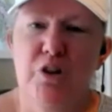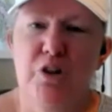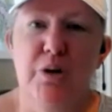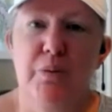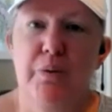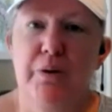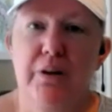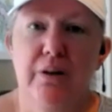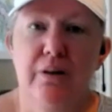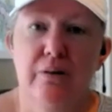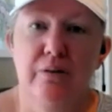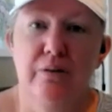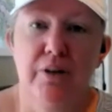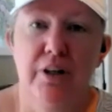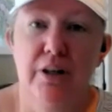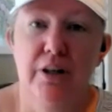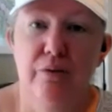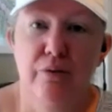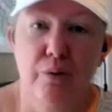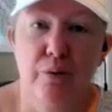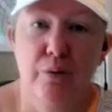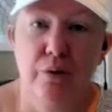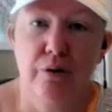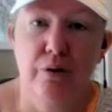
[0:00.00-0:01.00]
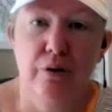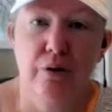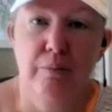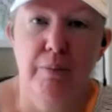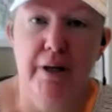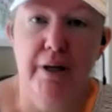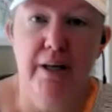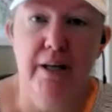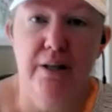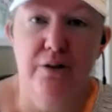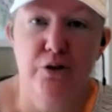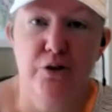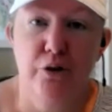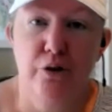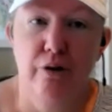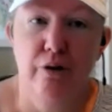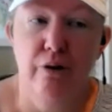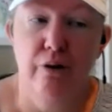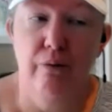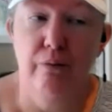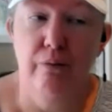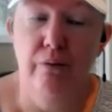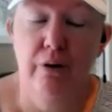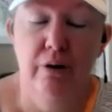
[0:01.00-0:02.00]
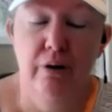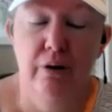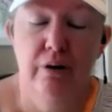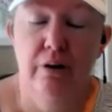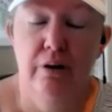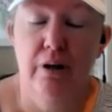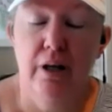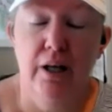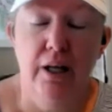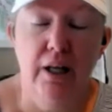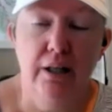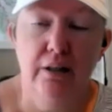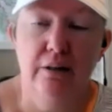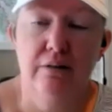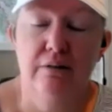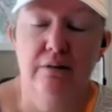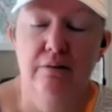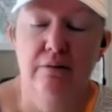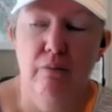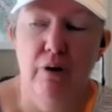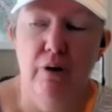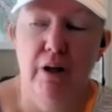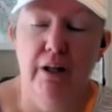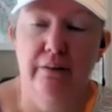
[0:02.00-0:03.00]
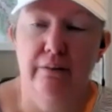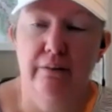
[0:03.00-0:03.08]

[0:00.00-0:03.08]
which I really don't need a four-door. My kids are grown and,